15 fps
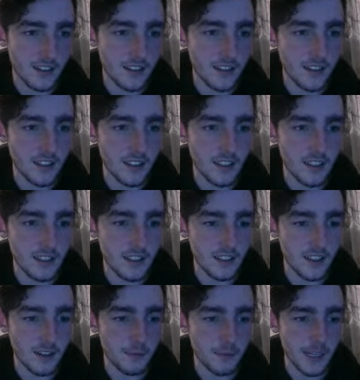and
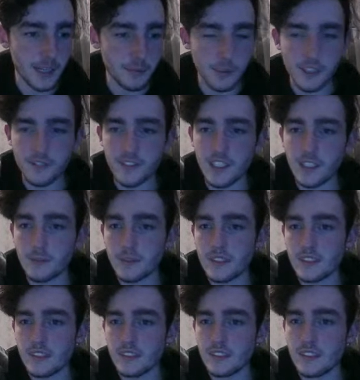unpack prefab.
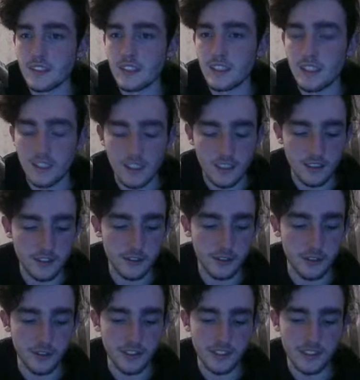We'll
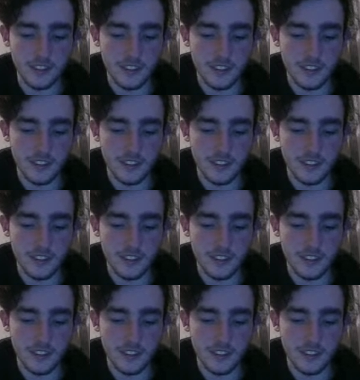call this a